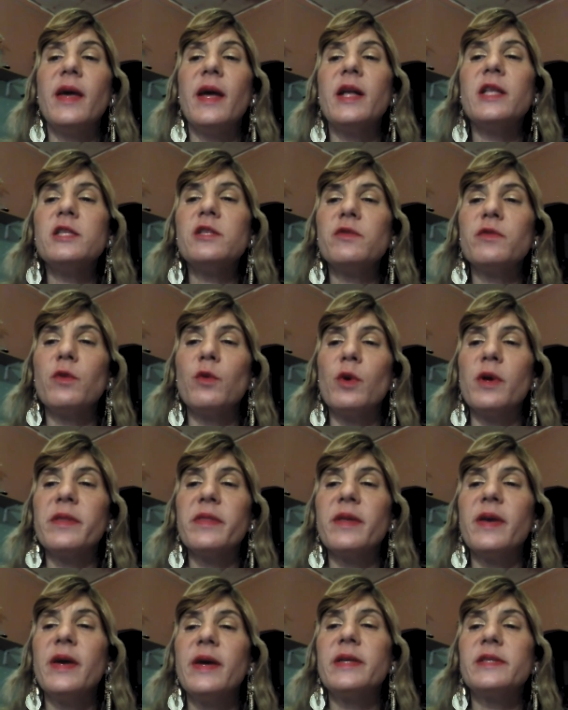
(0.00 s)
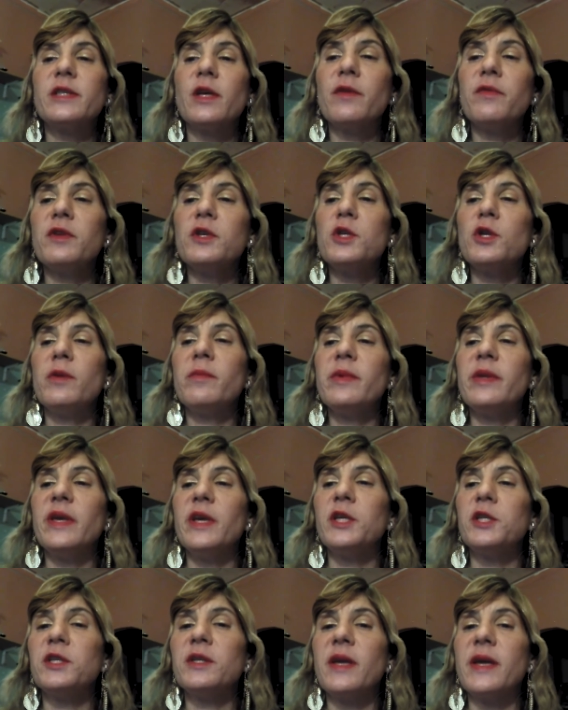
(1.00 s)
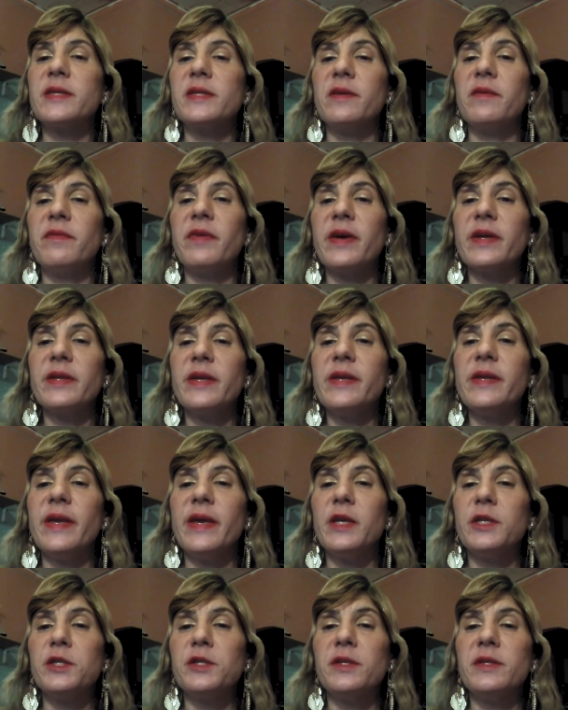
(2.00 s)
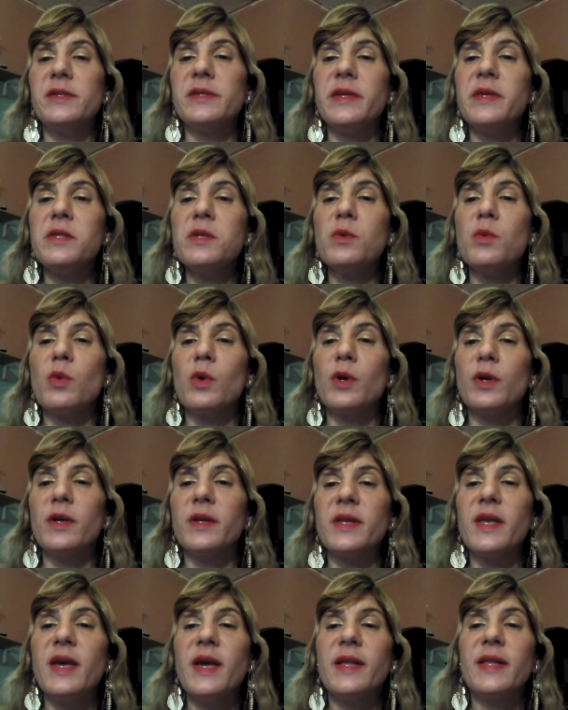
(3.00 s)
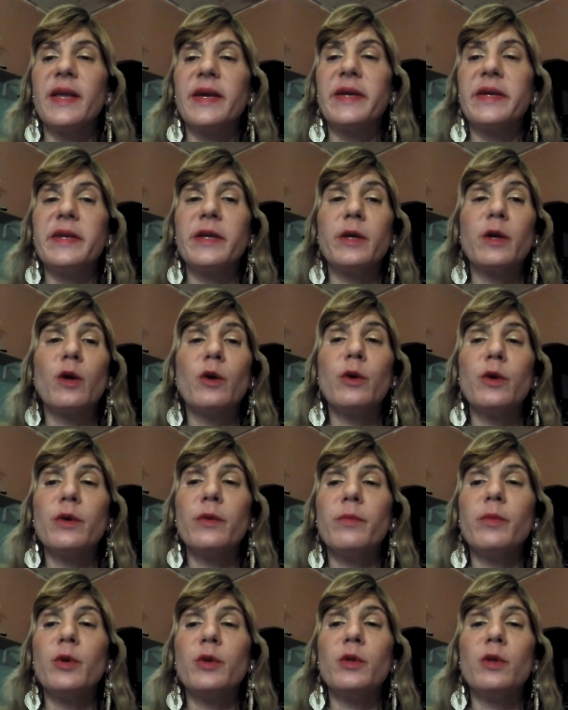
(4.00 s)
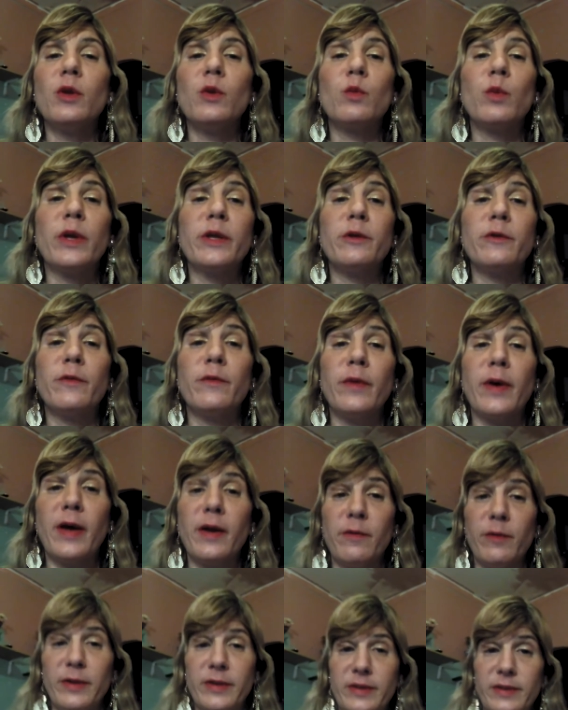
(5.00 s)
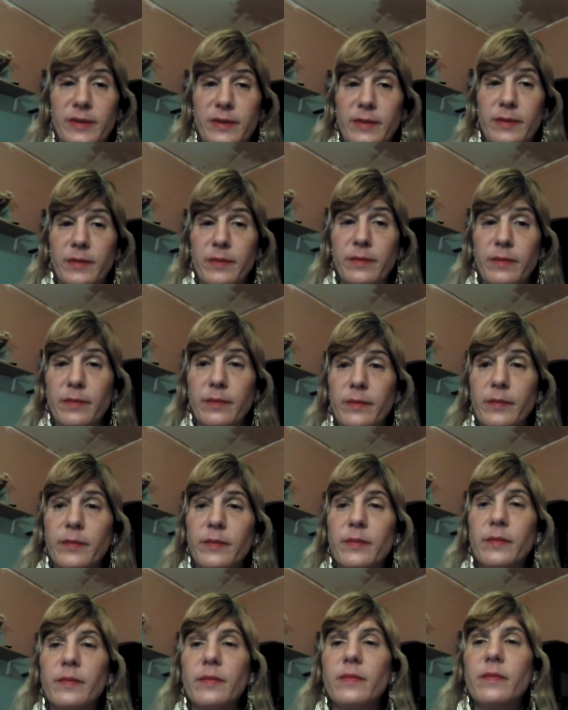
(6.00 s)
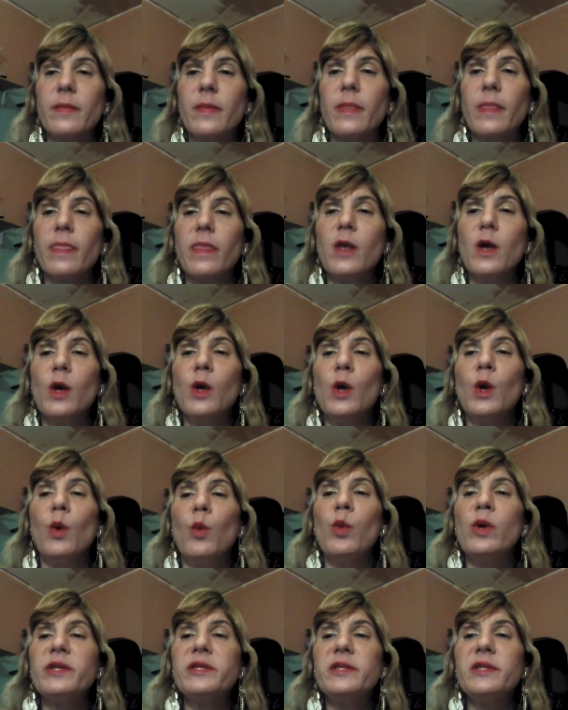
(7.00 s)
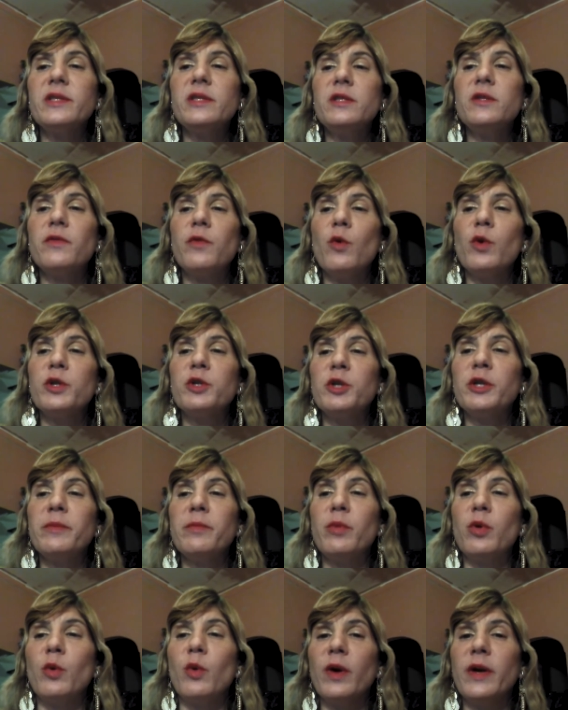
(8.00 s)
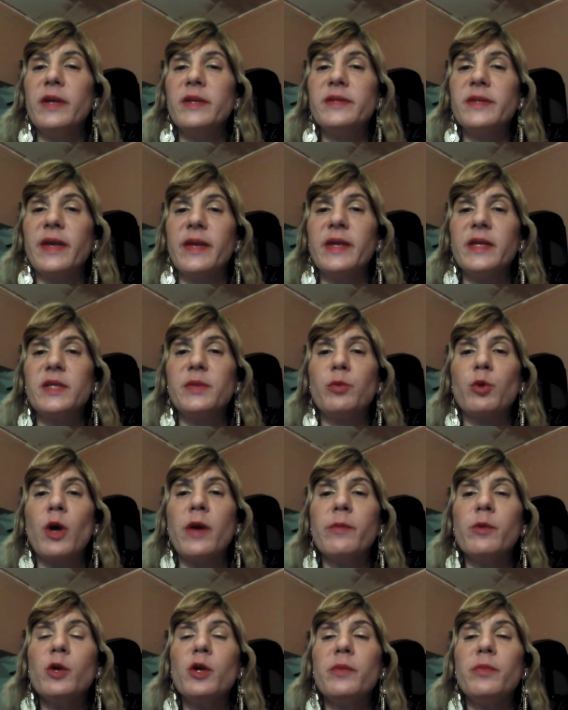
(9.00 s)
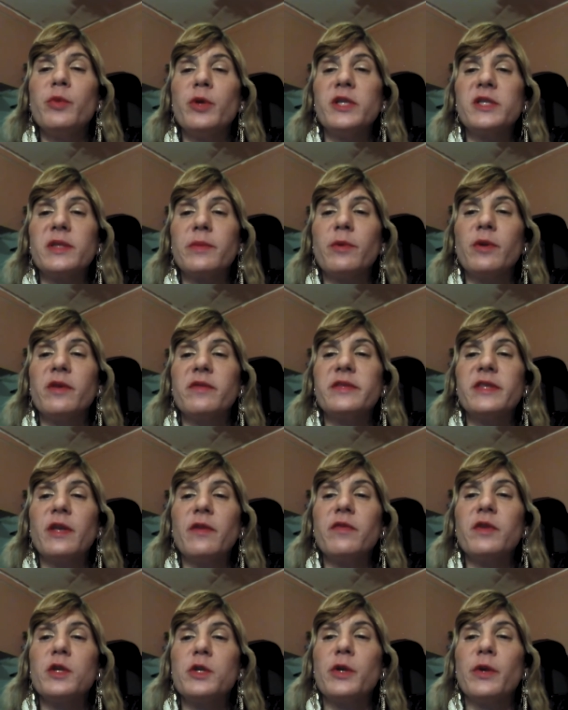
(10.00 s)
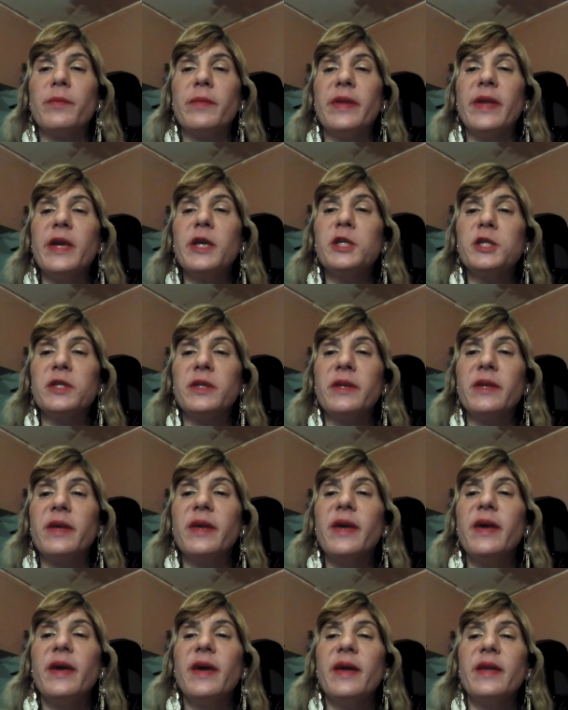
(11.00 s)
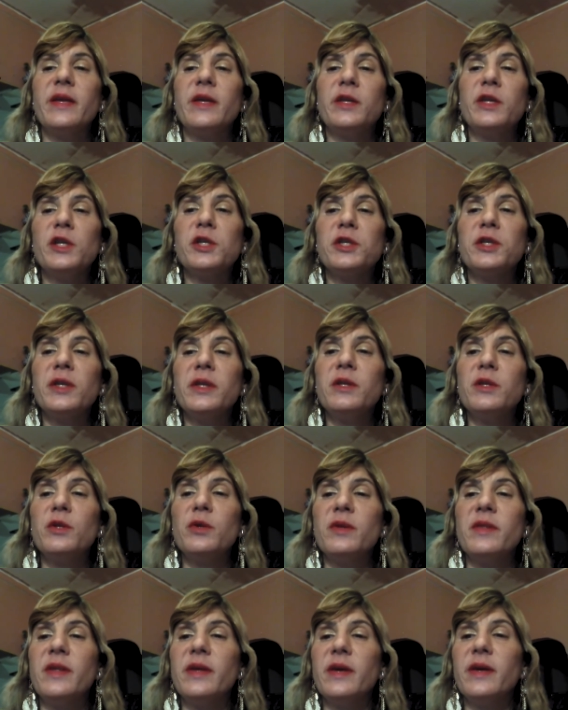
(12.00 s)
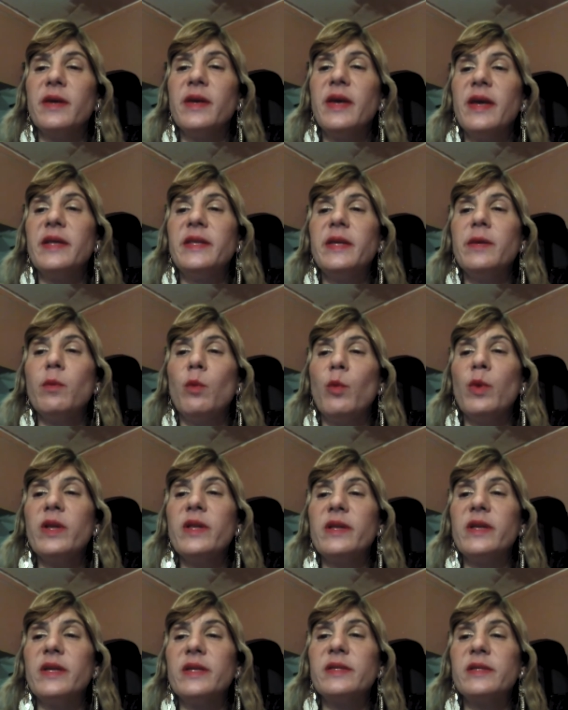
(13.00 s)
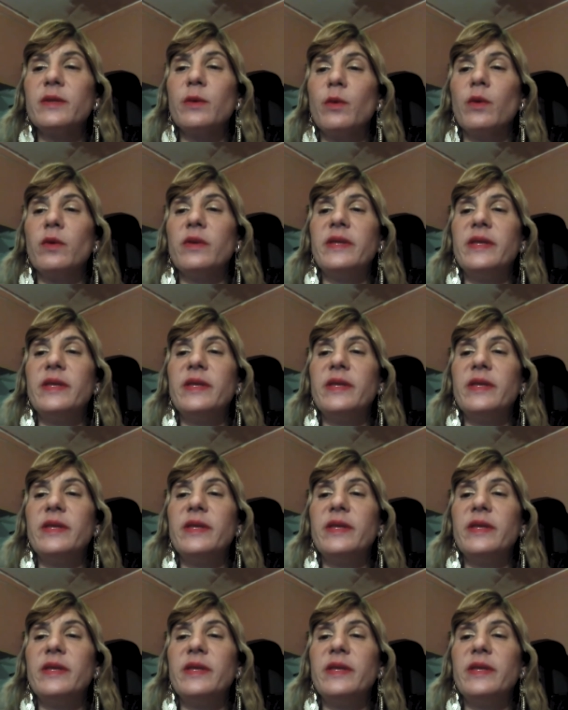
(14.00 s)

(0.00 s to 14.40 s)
Henceforth, self-determination has infected nations in the world like an incurable retrovirus. Wilson's 14 points and its primary principle of self-determination, in addition to the dim-wittedness